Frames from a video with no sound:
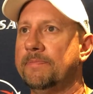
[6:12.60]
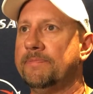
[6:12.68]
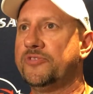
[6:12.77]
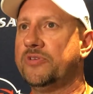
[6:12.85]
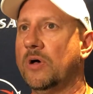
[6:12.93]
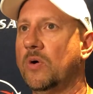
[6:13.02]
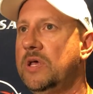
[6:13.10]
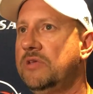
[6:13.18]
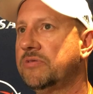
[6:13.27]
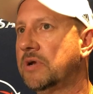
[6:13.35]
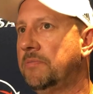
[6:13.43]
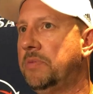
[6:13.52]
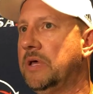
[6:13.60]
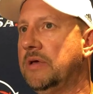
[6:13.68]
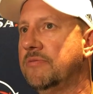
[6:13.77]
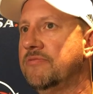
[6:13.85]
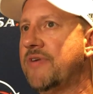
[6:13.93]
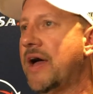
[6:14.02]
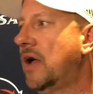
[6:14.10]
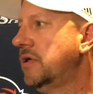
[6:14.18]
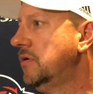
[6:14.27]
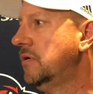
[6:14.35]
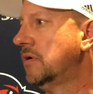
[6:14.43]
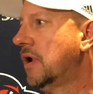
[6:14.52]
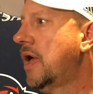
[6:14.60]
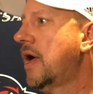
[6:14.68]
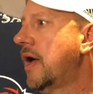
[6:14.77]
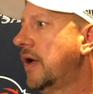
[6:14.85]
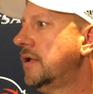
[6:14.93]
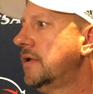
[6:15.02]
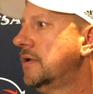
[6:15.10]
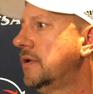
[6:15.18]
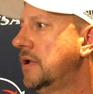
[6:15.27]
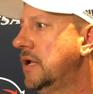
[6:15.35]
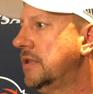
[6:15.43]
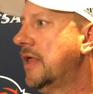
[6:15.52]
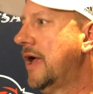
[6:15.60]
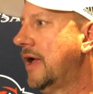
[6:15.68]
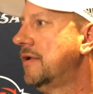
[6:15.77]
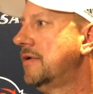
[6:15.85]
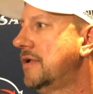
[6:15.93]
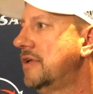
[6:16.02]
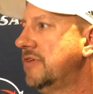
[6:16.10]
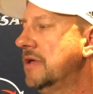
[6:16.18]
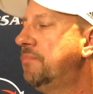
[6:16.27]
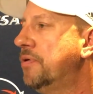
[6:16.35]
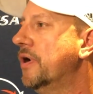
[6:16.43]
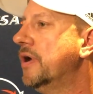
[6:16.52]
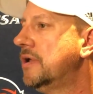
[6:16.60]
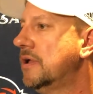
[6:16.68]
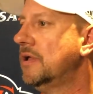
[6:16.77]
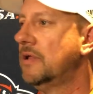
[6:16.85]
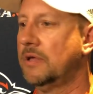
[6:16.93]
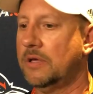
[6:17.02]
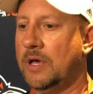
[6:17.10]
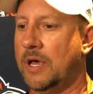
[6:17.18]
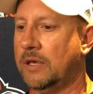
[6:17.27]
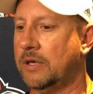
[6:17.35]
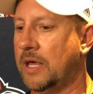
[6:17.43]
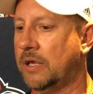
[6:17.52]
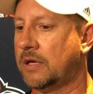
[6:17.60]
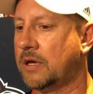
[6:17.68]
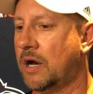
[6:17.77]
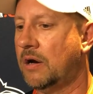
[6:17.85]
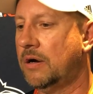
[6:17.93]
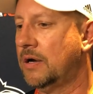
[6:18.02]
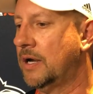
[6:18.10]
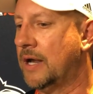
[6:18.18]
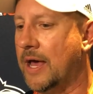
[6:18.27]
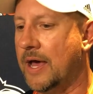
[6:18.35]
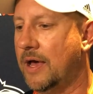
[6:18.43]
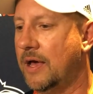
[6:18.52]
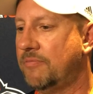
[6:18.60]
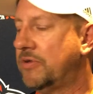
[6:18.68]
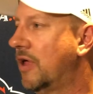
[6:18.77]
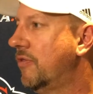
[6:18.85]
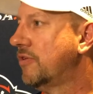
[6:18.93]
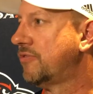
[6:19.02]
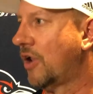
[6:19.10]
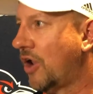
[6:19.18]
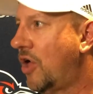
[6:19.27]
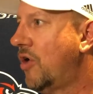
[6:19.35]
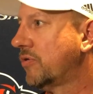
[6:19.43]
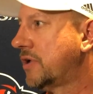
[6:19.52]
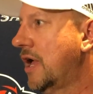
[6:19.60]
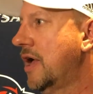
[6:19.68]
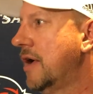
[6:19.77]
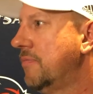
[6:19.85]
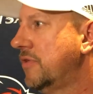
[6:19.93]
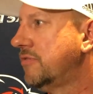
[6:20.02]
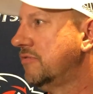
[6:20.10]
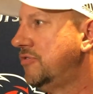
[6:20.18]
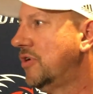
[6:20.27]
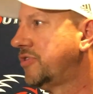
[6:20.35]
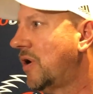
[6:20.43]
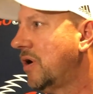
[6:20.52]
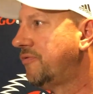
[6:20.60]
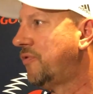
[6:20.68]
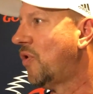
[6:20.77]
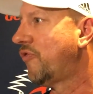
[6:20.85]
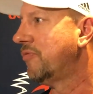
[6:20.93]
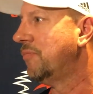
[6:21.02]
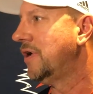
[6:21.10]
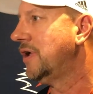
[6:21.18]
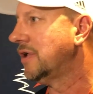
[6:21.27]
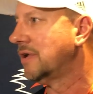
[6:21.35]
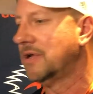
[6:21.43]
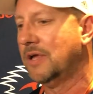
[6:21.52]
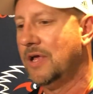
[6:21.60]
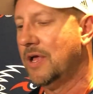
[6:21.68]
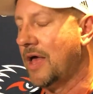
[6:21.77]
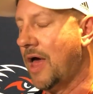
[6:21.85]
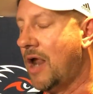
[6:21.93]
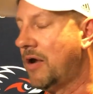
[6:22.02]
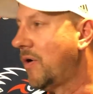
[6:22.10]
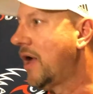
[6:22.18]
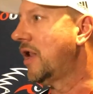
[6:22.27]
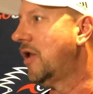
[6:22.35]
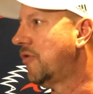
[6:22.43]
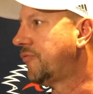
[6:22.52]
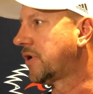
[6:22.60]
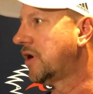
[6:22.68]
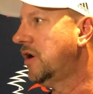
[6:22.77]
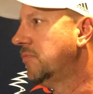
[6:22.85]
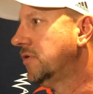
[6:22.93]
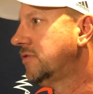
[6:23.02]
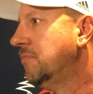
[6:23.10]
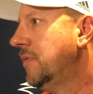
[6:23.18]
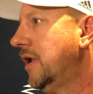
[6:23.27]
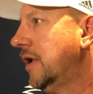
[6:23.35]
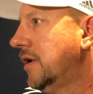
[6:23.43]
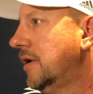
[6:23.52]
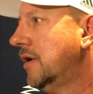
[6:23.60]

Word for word: So he's going to be valued a lot in that his input. And and Kurt and I have done this a long time. This is year 34 for me, and I don't know how long for Kurt, but it's a minute.